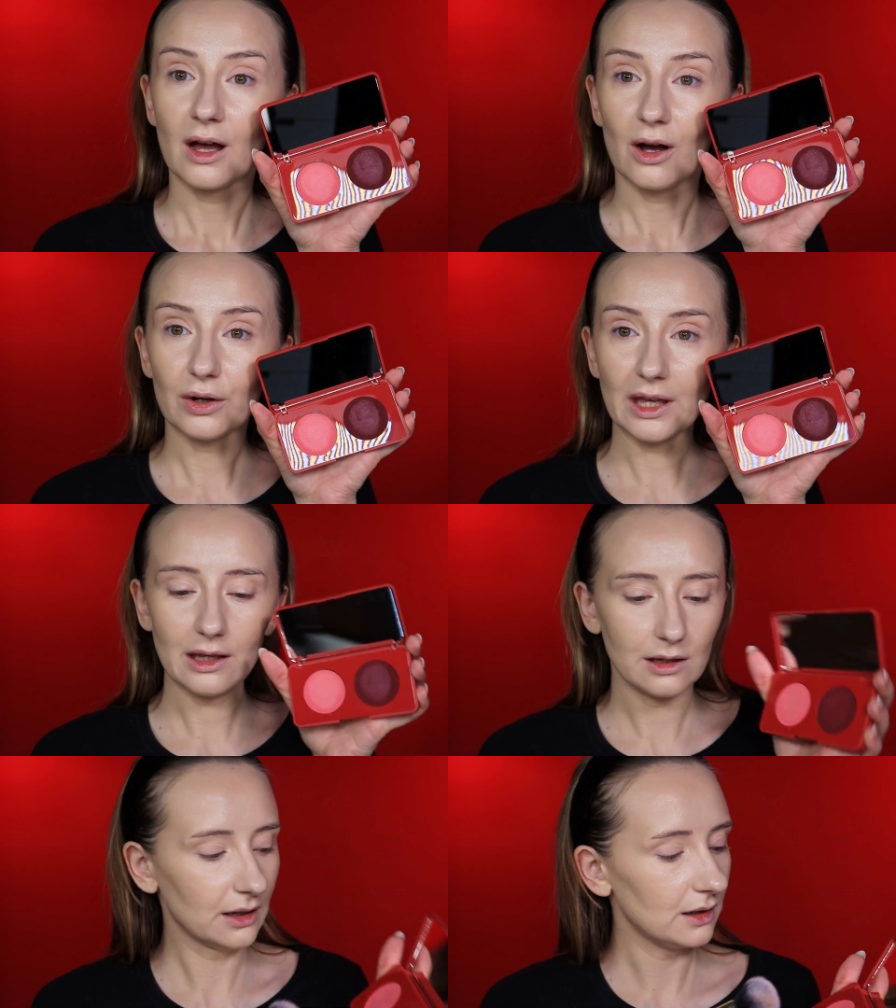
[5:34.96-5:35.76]

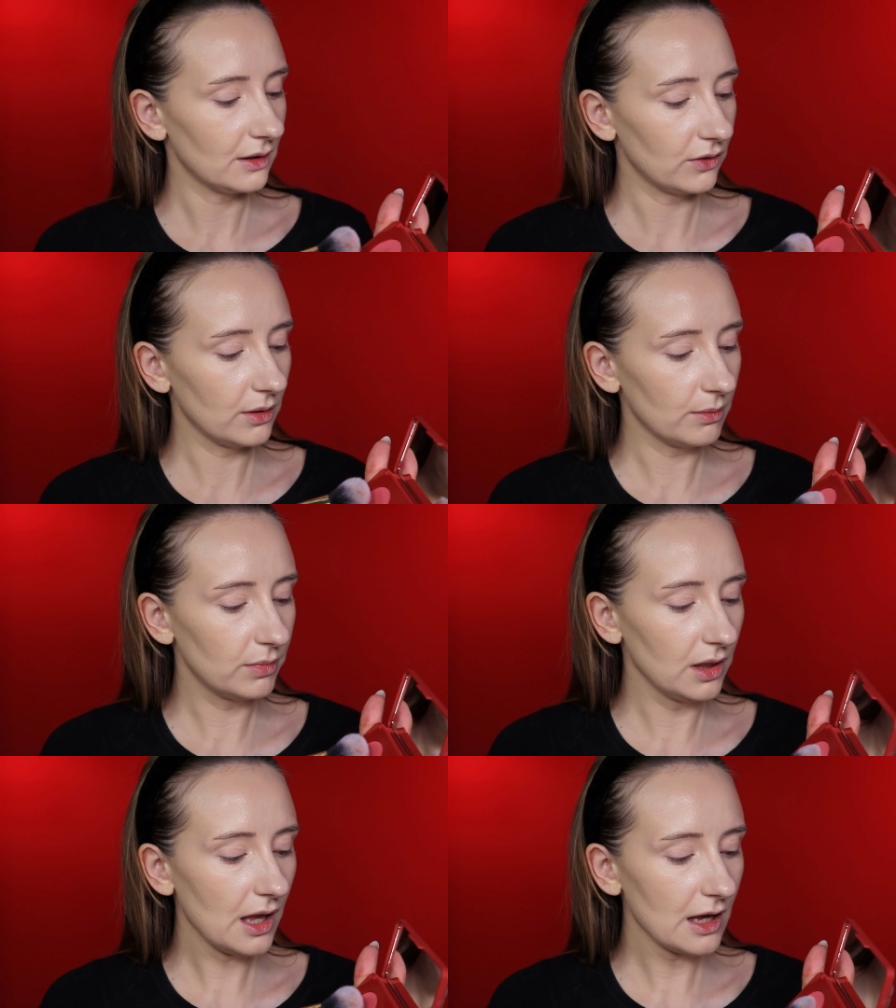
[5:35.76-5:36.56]
Okay, the
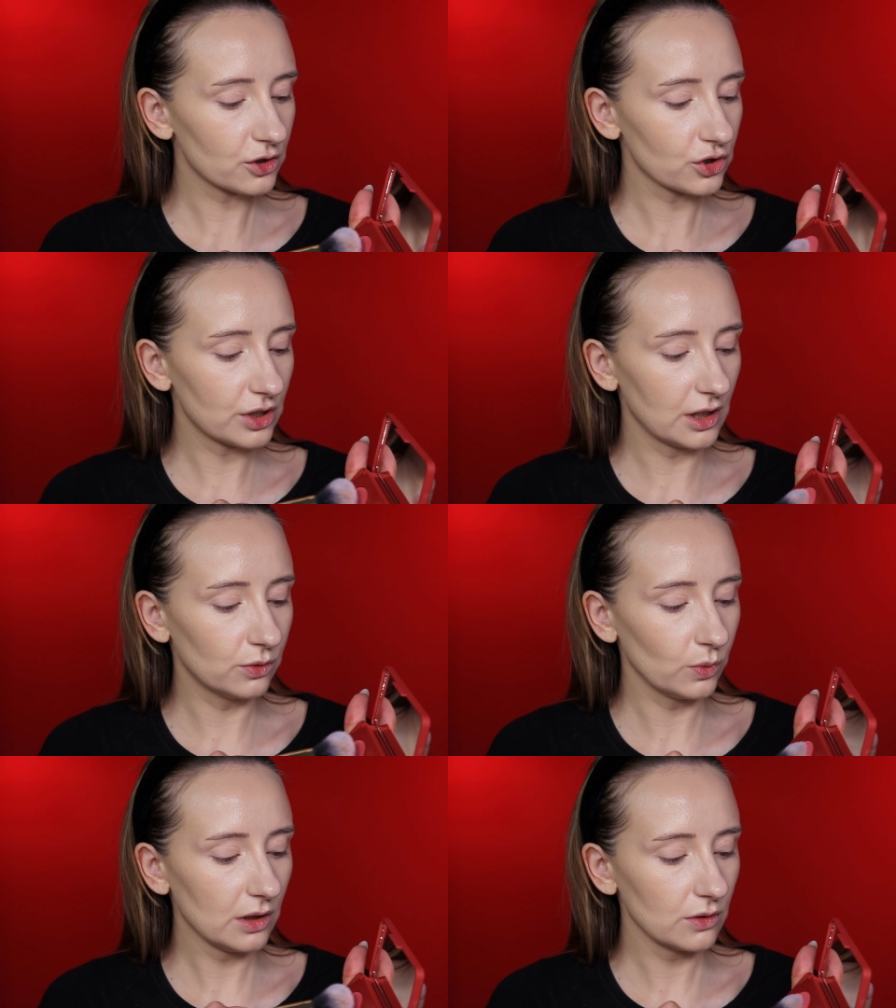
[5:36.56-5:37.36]
blush,
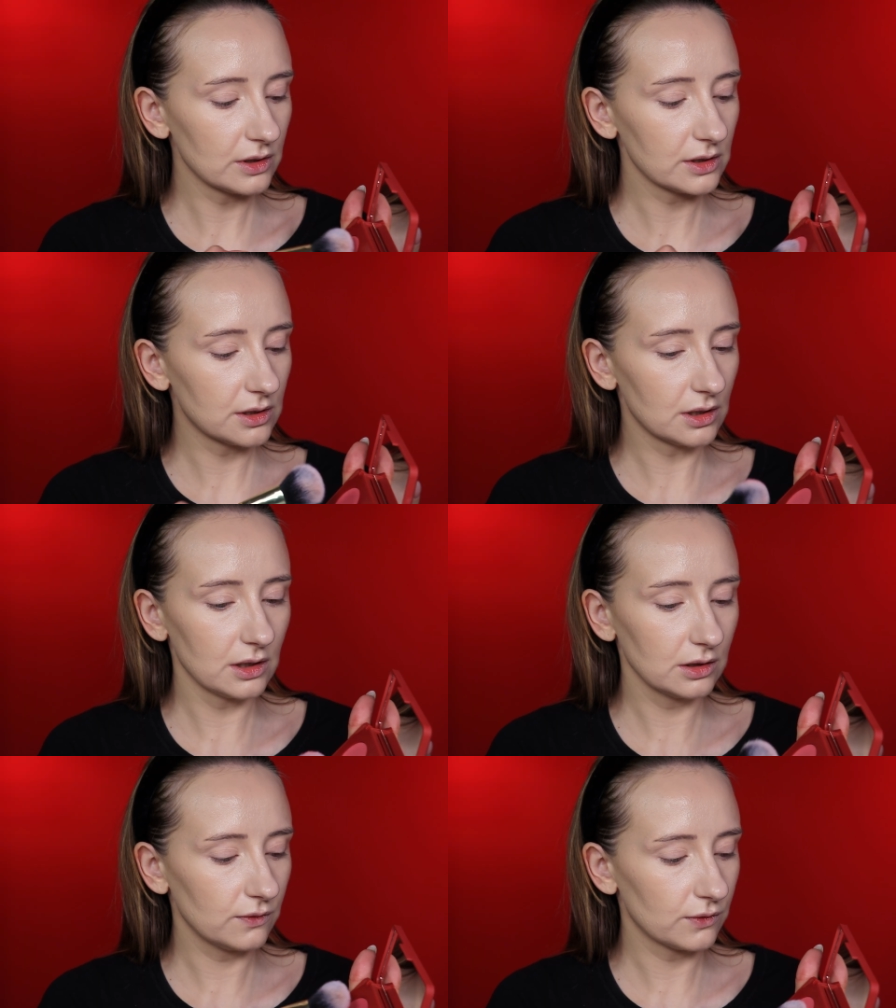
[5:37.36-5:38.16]
and we are gonna
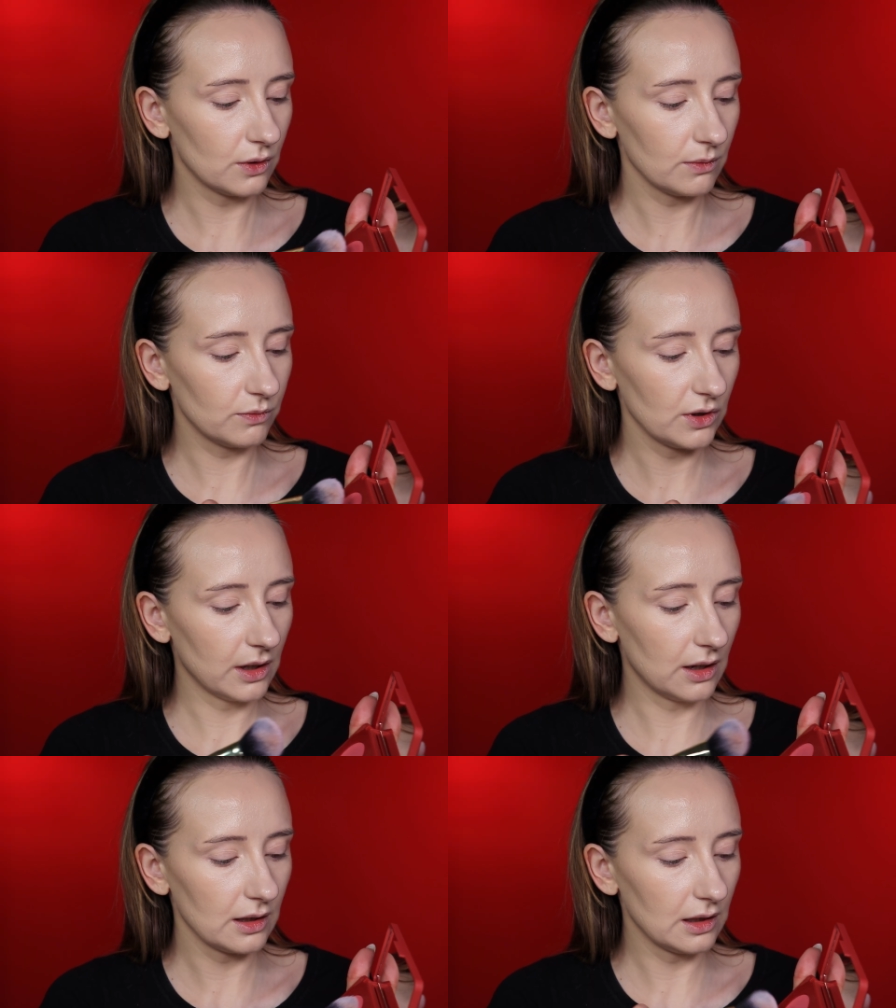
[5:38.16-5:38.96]
start from
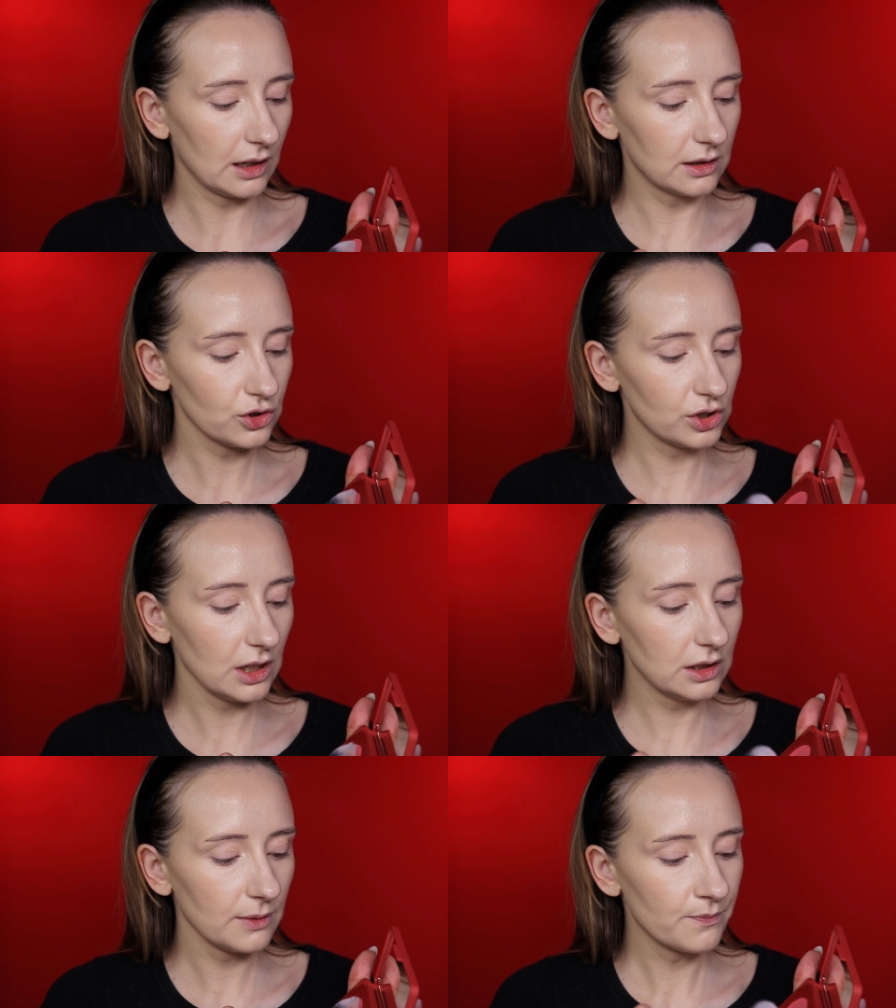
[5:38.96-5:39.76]
the lighter
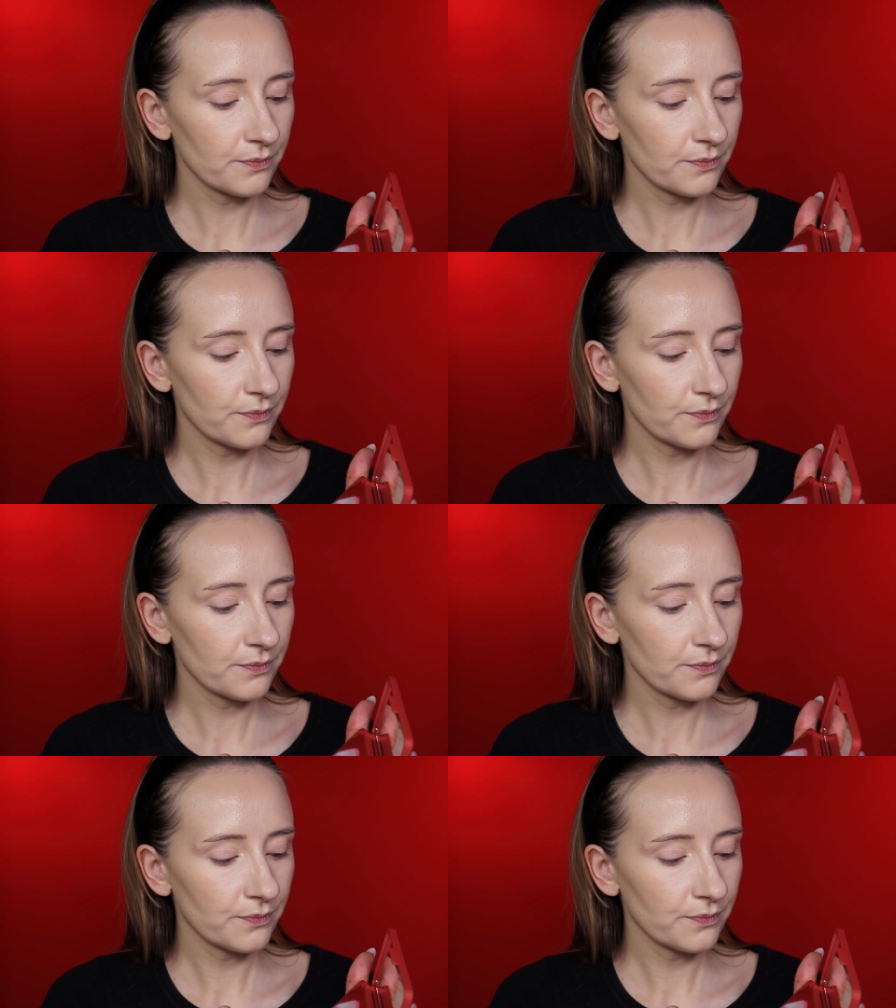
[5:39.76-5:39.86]
shade.